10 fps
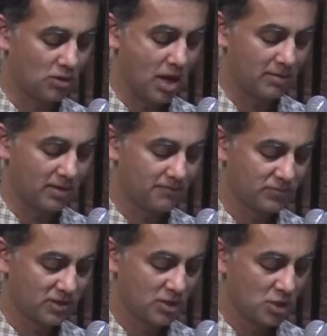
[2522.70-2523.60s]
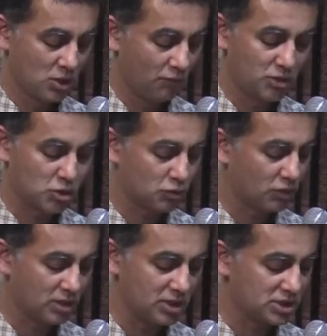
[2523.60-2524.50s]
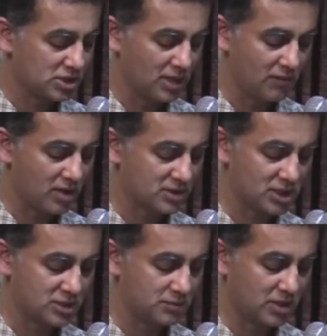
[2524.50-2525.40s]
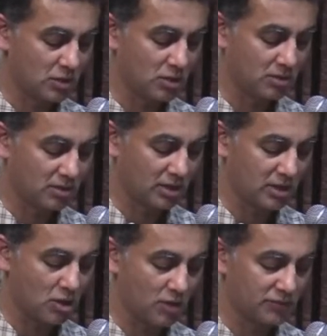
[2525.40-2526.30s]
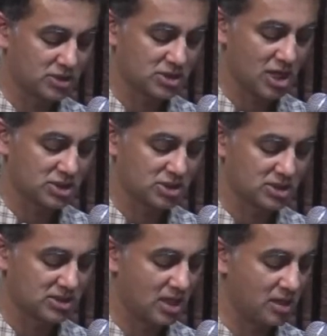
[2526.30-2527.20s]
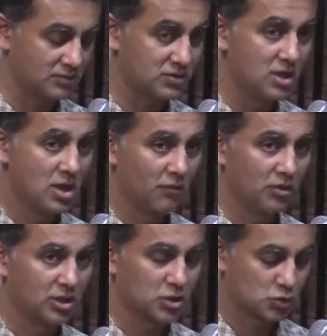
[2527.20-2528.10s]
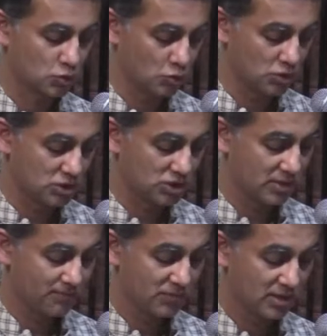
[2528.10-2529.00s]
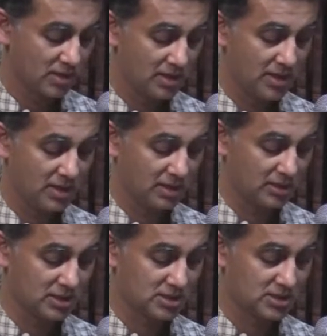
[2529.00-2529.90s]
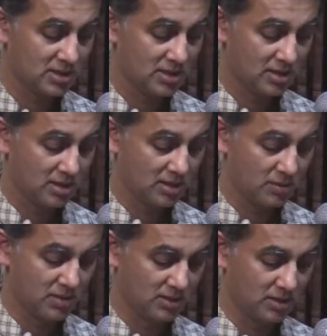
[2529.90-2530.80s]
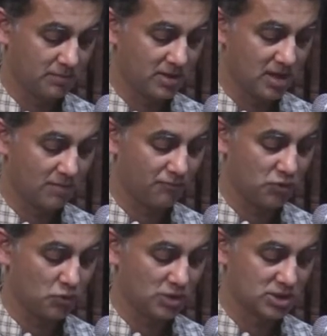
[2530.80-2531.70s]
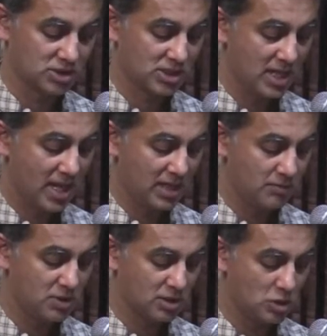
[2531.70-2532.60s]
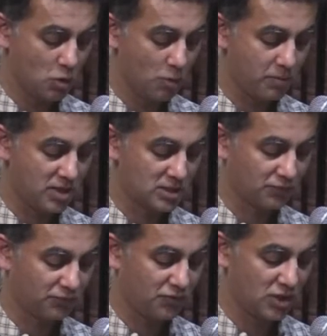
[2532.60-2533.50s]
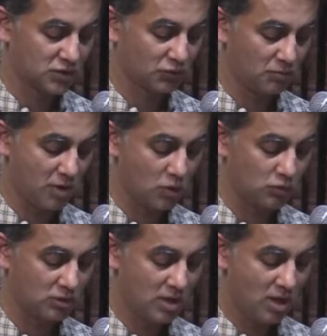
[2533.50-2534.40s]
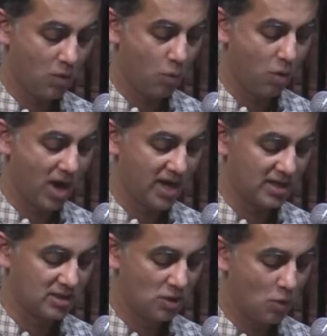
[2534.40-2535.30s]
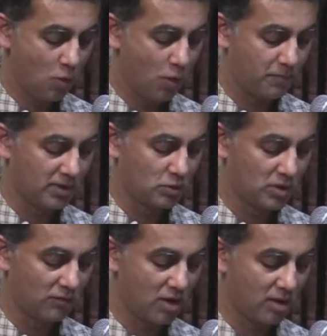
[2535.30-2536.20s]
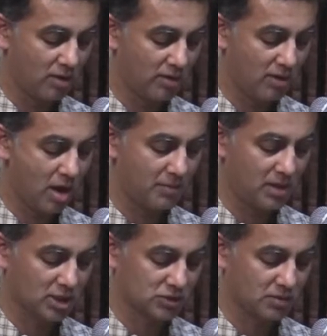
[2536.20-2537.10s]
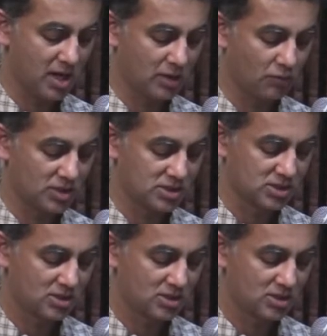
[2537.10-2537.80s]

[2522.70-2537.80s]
Rama, "We should quickly save ourselves by cutting off this Rakshas's arms with our swords." Hearing this, Kabanda became furious and immediately opened his fearful mouth wide, hoping to devour Rama and Lakshmana at once.